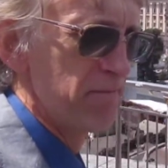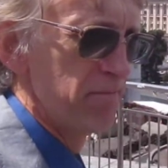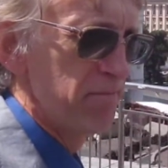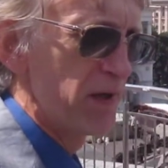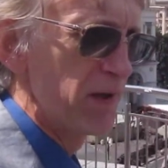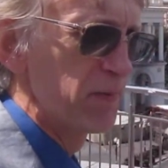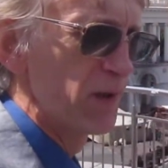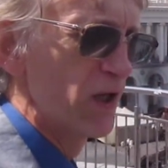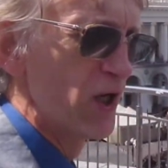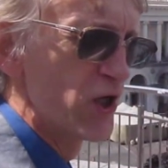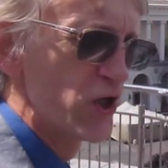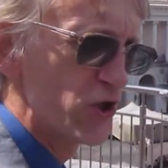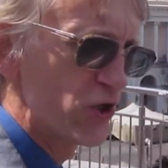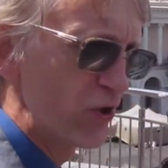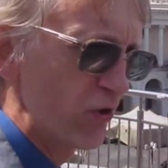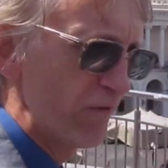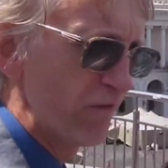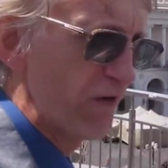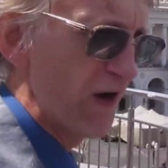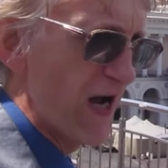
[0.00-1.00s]
people
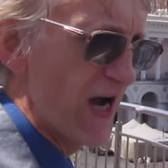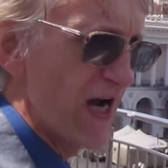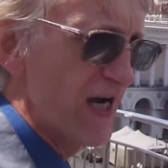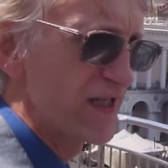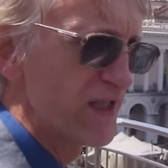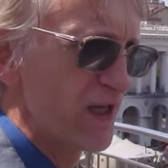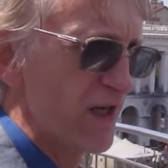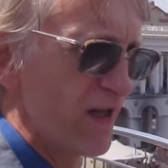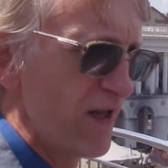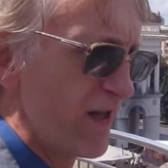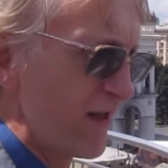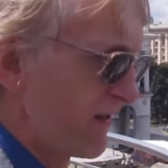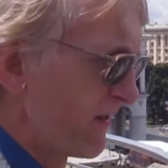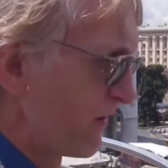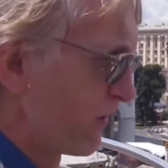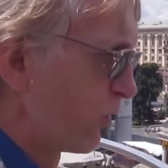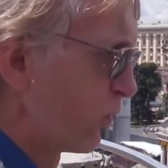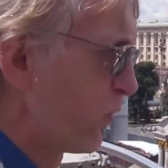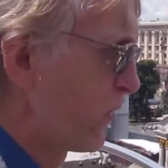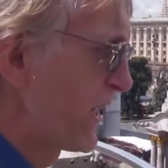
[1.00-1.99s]
should find
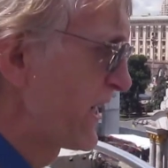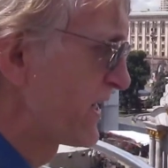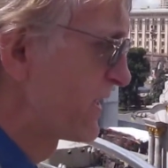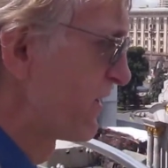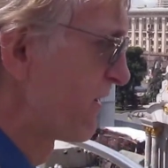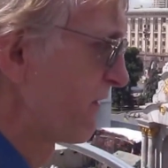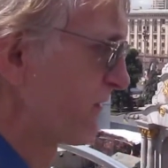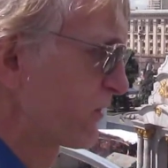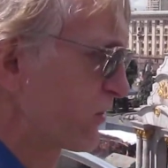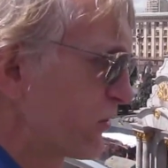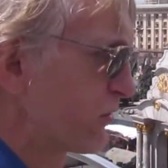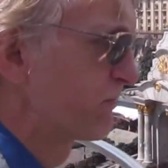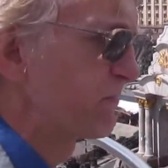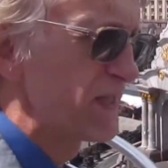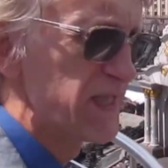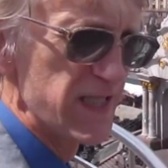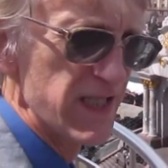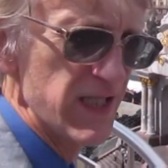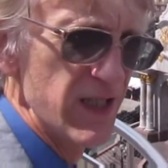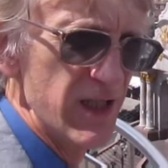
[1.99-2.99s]
a way to
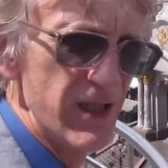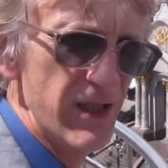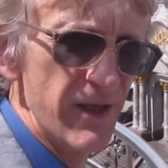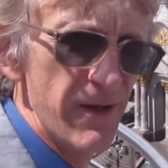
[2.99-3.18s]
peace.